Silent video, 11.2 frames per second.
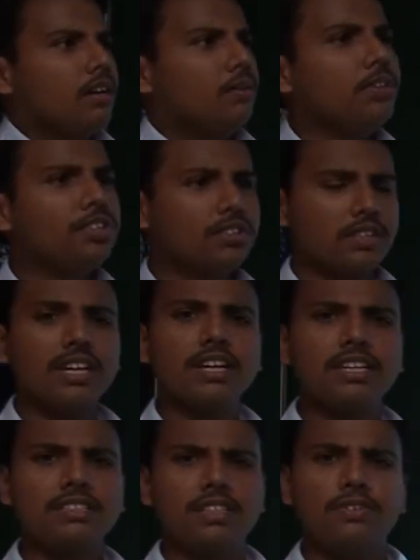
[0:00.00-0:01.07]
We should
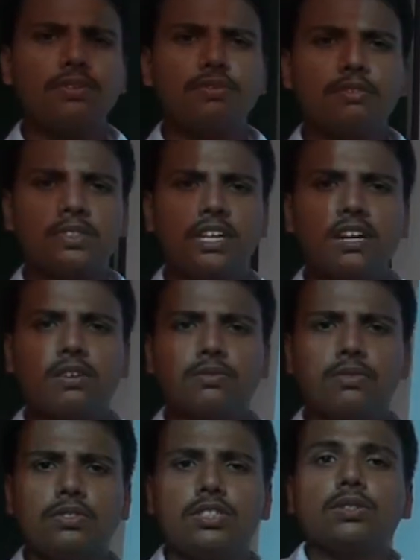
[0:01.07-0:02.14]
recognize revenue from sale of
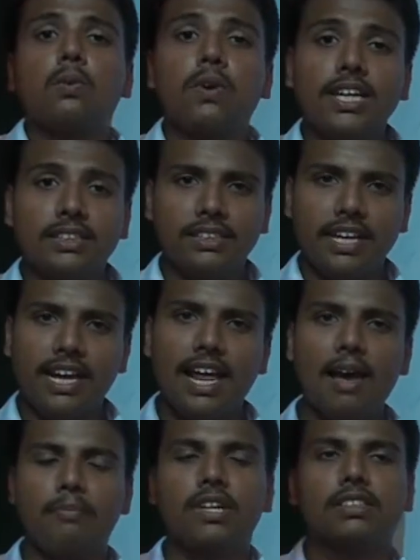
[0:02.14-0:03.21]
goods when sale
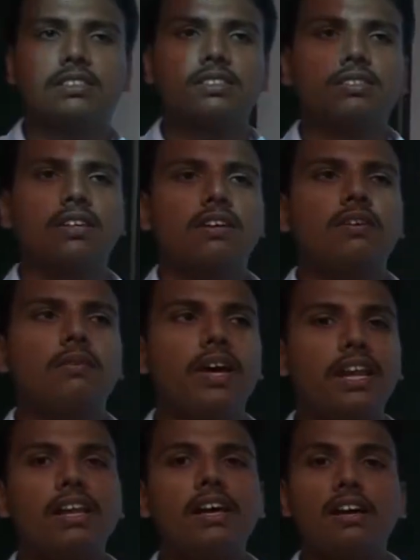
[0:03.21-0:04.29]
happens. Well,
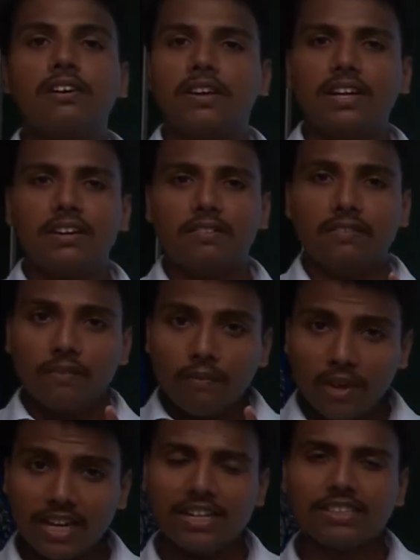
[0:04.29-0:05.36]

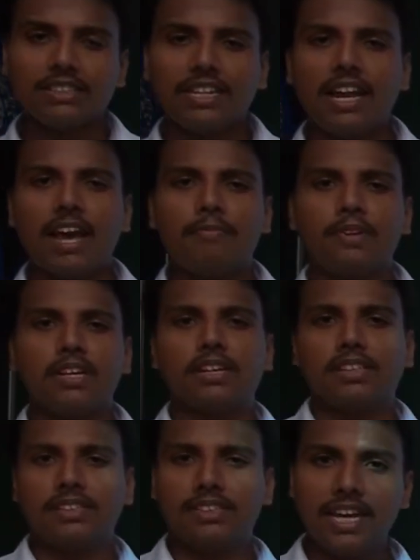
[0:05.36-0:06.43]
when does sale happen?
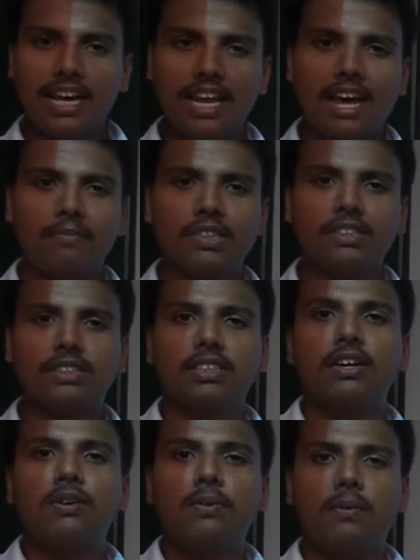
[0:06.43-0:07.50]
Sale happens
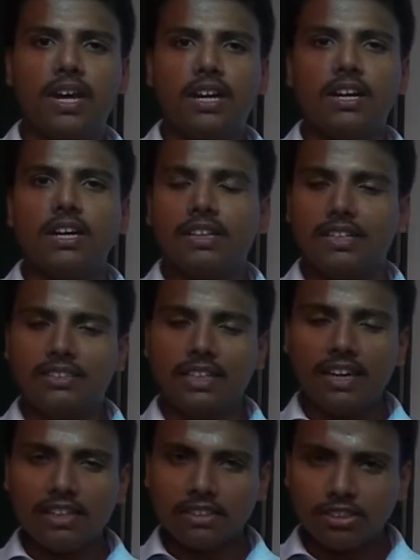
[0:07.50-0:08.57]
when the
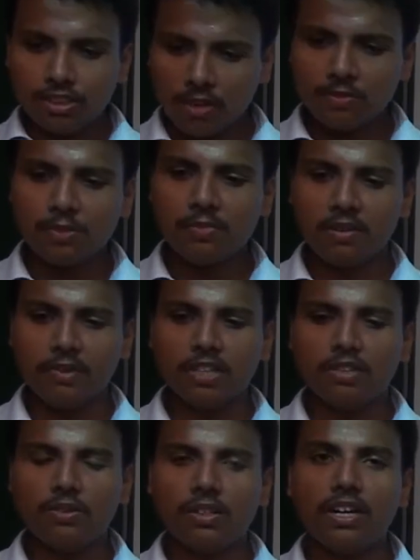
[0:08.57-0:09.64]
seller stops becoming
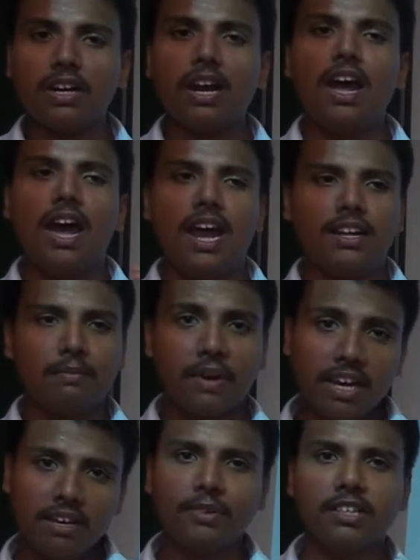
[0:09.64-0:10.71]
the owner and the
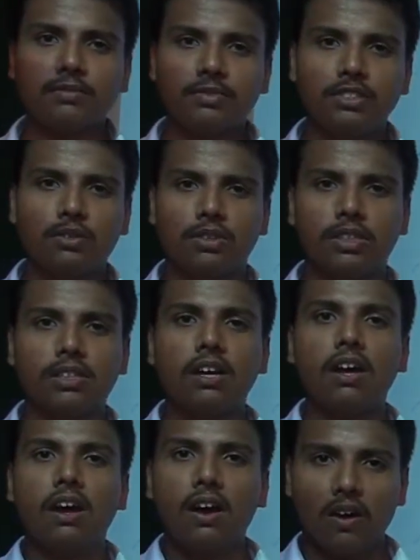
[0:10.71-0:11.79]
buyer becomes the owner.
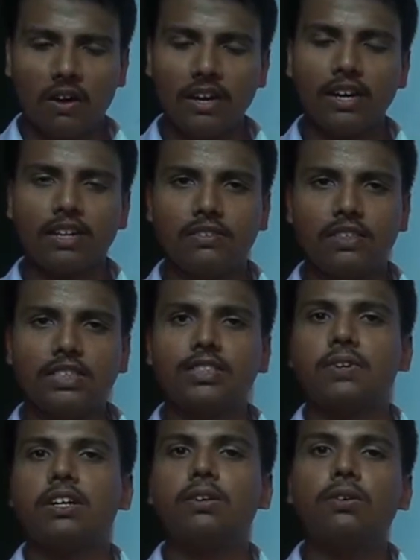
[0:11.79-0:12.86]
Or in other words,
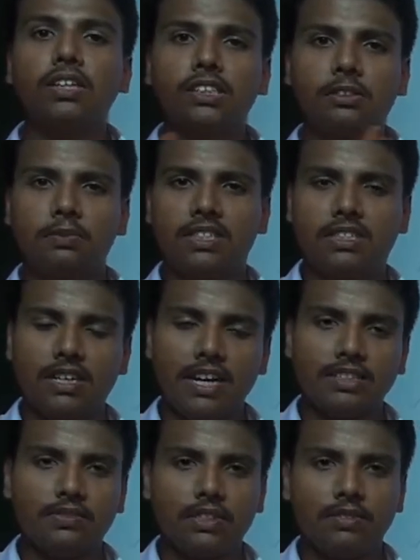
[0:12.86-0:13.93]
when ownership is
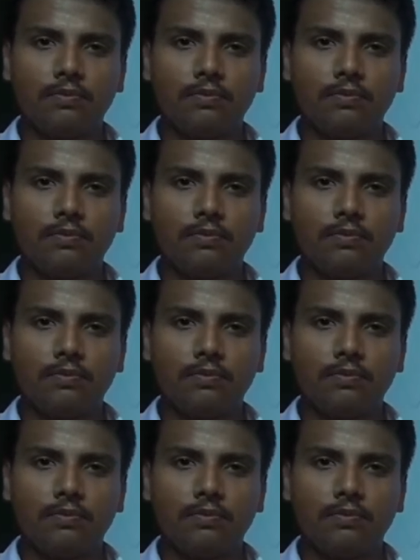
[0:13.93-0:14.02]
transferred.